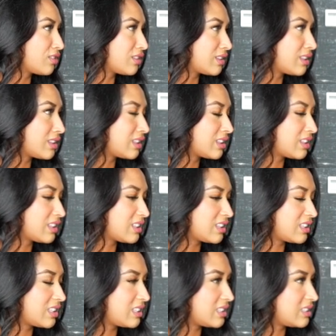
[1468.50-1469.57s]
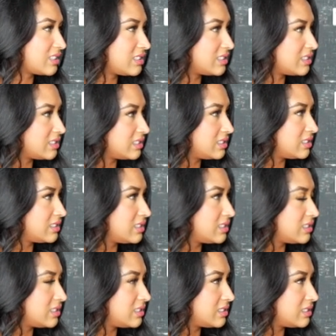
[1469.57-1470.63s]

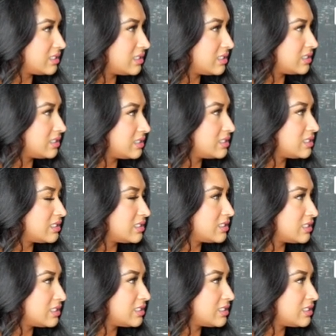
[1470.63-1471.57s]
The person shown says nothing.